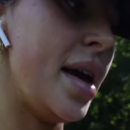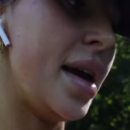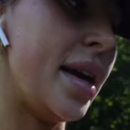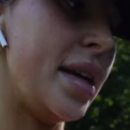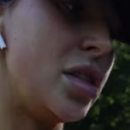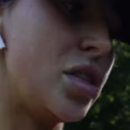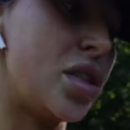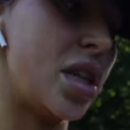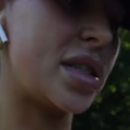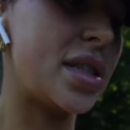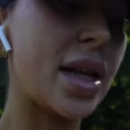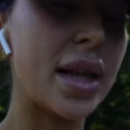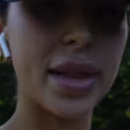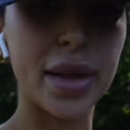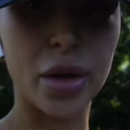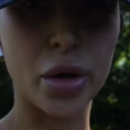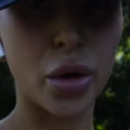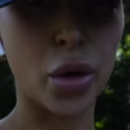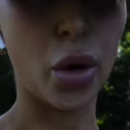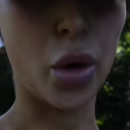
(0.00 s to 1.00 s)
in just a
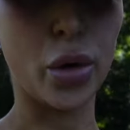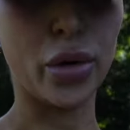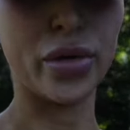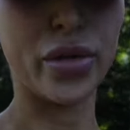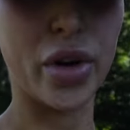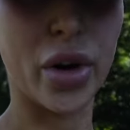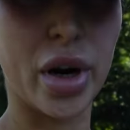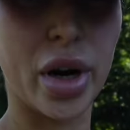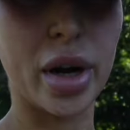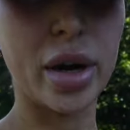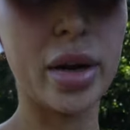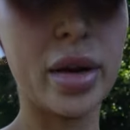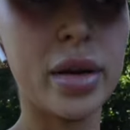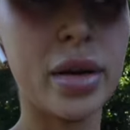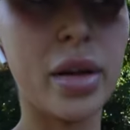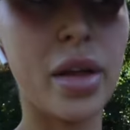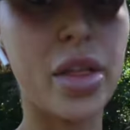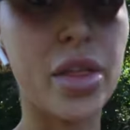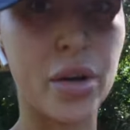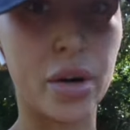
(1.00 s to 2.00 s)
little over
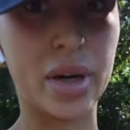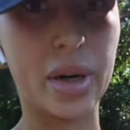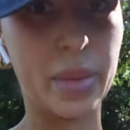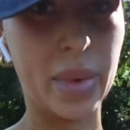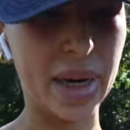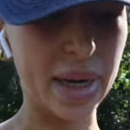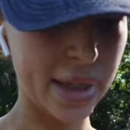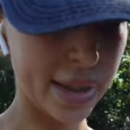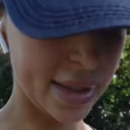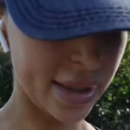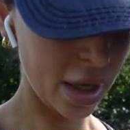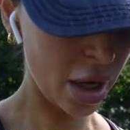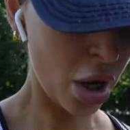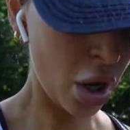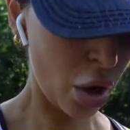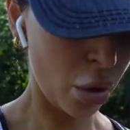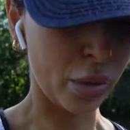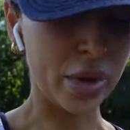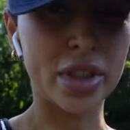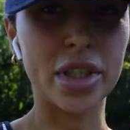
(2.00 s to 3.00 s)
30 minutes,
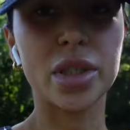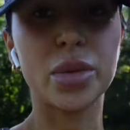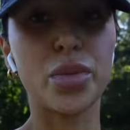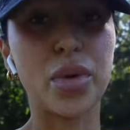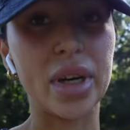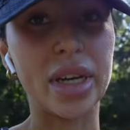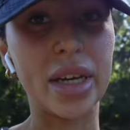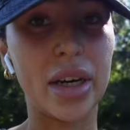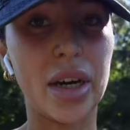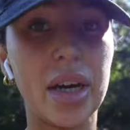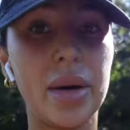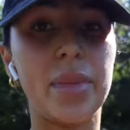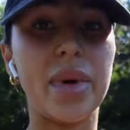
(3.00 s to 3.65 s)
which is pretty good